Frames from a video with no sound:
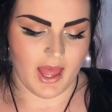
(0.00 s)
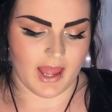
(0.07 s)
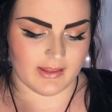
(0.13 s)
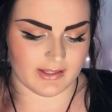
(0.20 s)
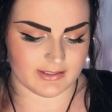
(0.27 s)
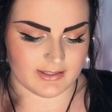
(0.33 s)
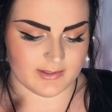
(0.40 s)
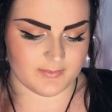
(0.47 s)

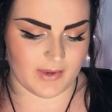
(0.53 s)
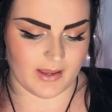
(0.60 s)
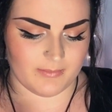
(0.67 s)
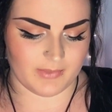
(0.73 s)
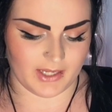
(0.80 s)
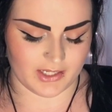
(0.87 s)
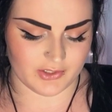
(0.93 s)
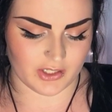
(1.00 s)
and this is by
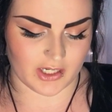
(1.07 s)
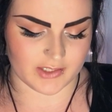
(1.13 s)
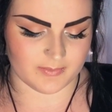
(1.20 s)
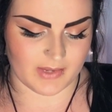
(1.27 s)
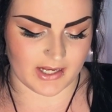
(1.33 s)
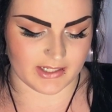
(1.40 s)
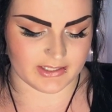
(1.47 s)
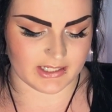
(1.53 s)
BH
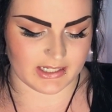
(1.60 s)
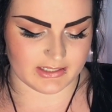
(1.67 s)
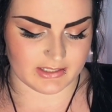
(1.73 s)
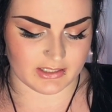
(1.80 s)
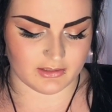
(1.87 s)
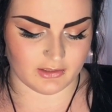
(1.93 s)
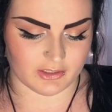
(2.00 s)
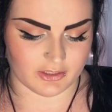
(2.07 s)
Cosmetics, and it's
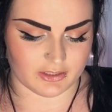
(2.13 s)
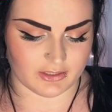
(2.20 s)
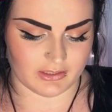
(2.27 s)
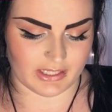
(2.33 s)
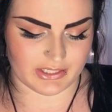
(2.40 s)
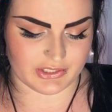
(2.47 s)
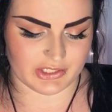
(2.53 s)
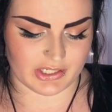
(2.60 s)
the glitter
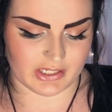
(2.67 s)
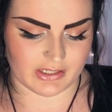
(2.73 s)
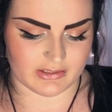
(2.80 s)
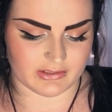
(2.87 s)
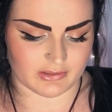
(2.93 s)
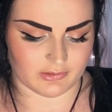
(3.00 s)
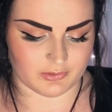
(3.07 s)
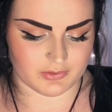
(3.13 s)
collection, and
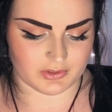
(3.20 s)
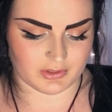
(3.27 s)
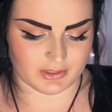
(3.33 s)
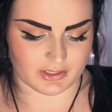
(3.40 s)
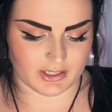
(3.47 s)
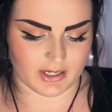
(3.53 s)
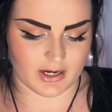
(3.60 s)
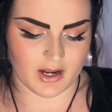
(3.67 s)
it's a loose
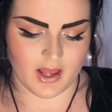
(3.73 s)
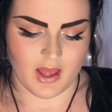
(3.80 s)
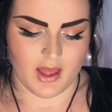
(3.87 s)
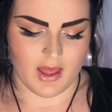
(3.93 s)
glitter,